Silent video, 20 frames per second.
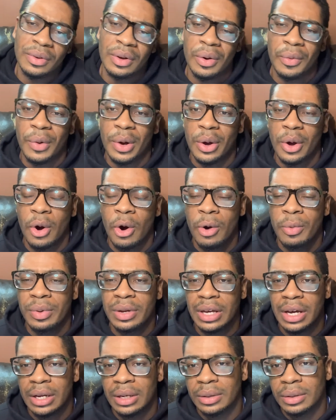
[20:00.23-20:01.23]
when Kobe
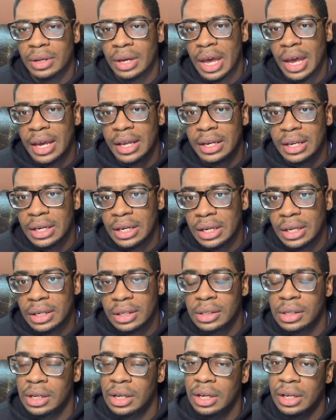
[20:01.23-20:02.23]
and K
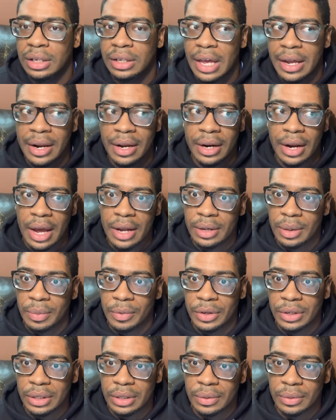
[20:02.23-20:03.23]
D, they didn't end up
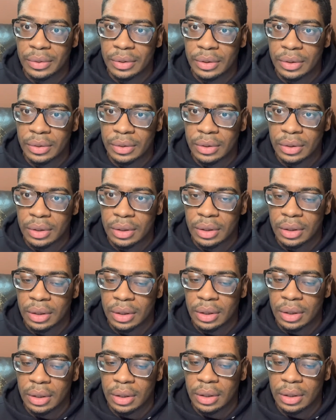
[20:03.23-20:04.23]
winning the the,
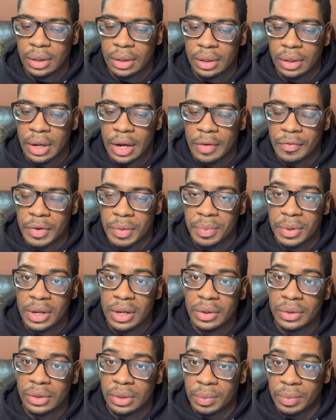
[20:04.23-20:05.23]
the, the M V P.
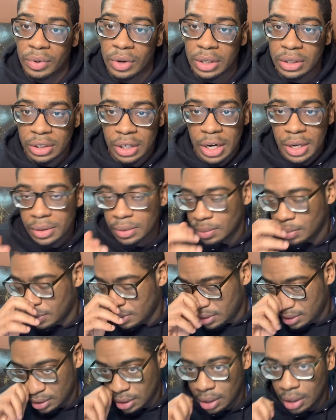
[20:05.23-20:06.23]
It was LeBron James,
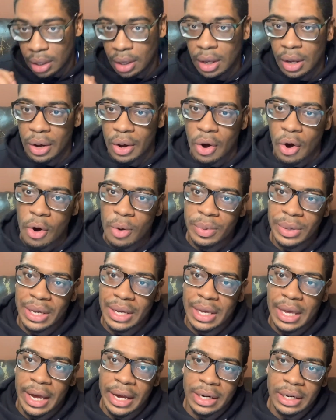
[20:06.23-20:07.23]
but Kobe
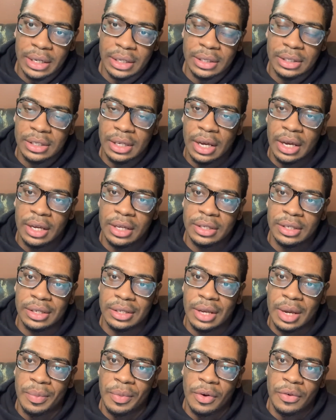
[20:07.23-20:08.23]
and K D, say since
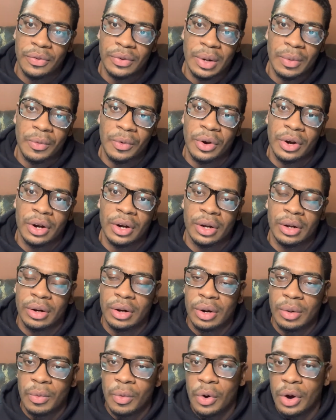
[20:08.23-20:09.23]
they both of them were
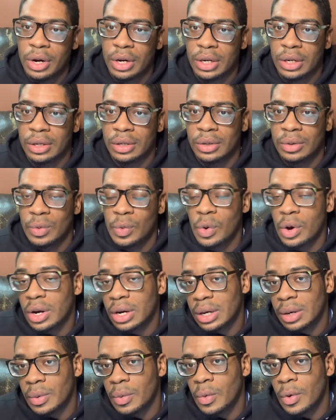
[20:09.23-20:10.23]
one and
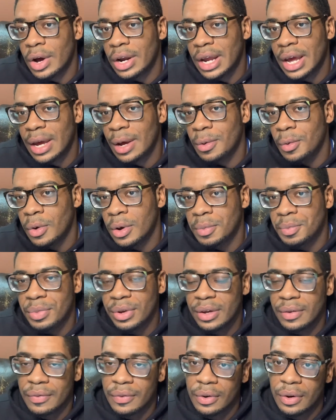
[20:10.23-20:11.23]
one one A and one
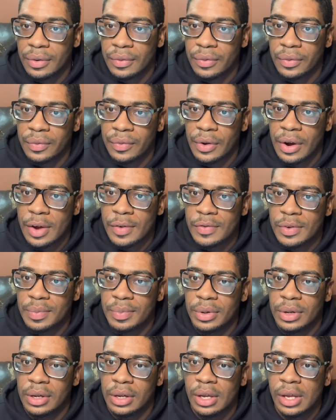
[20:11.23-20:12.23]
B for for, for M V
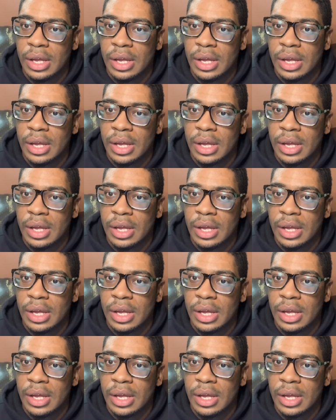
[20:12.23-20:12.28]
P.